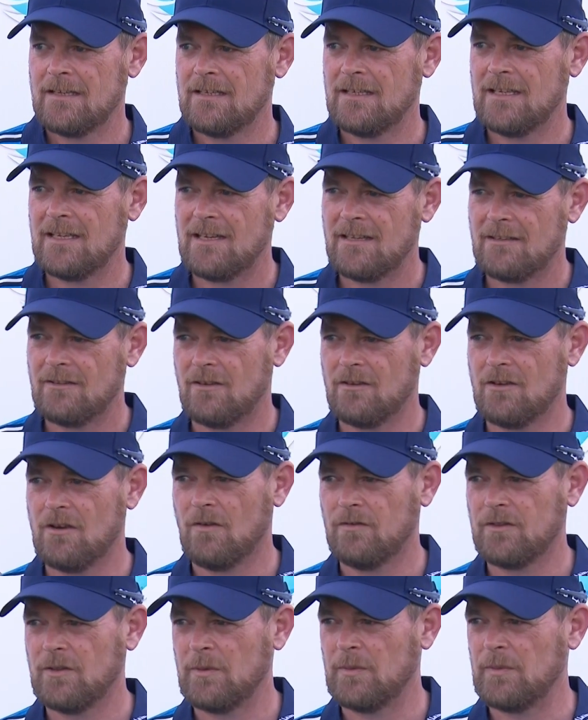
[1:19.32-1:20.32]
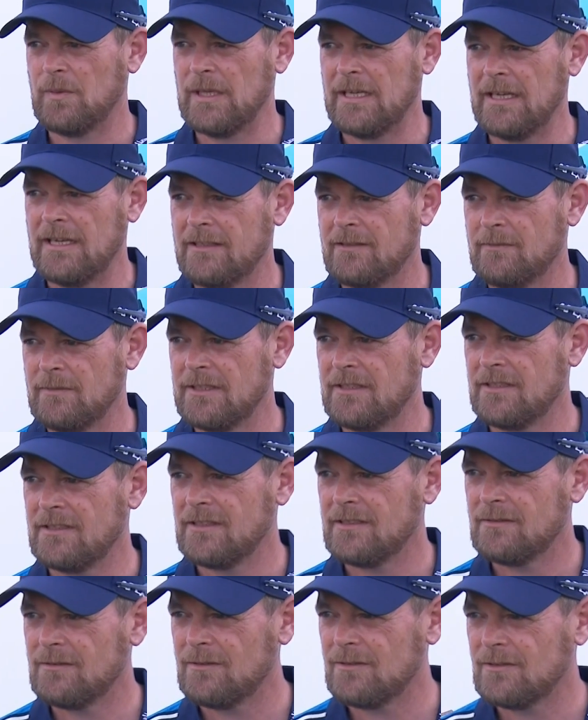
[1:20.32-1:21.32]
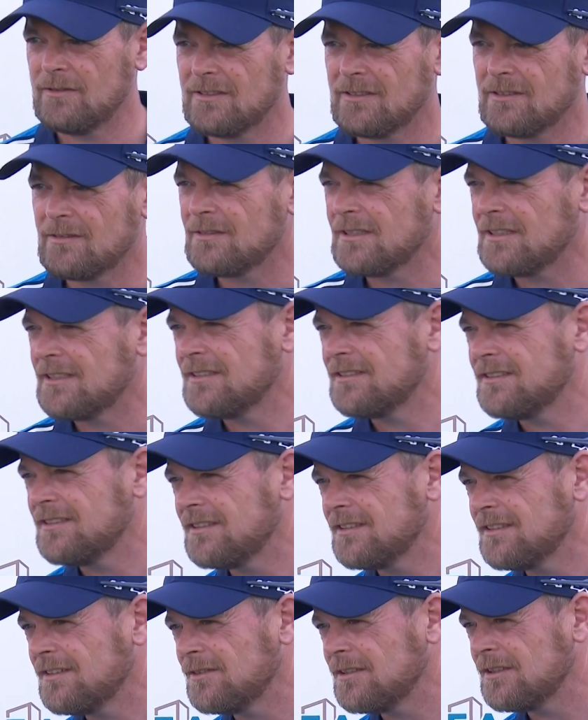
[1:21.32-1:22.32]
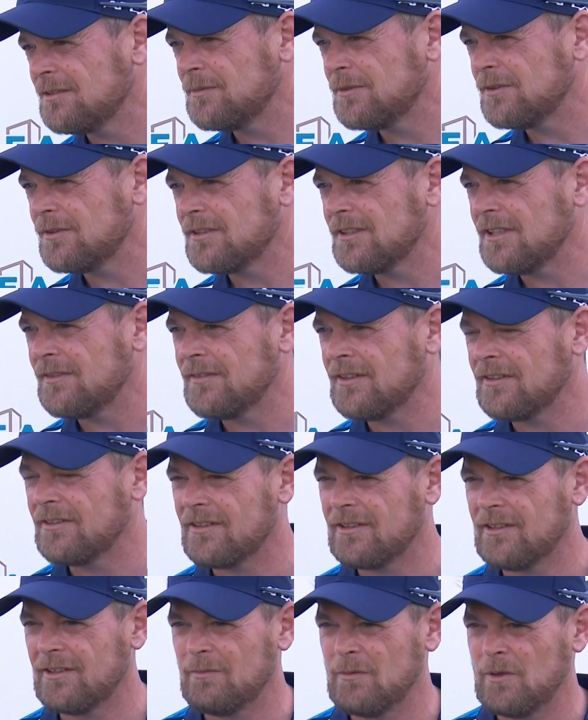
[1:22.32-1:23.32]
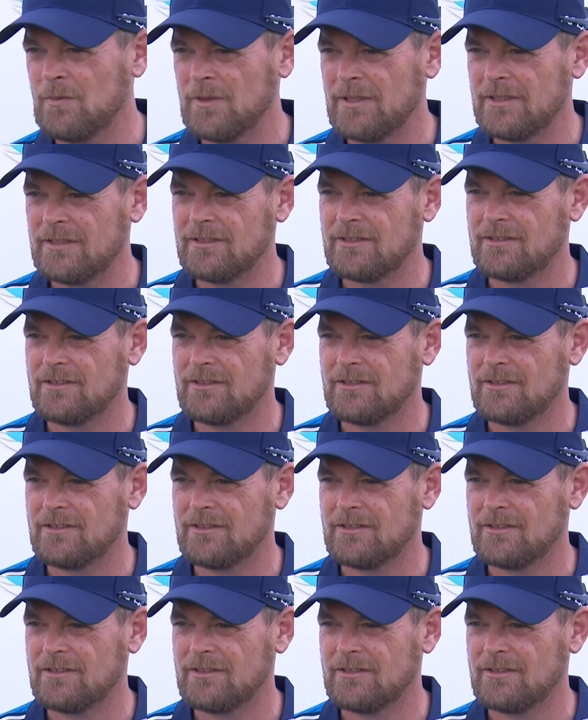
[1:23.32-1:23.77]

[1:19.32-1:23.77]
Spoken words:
Yeah, a lot of golf to be played. I mean, what is, I can see the leaderboard 11 under at the moment.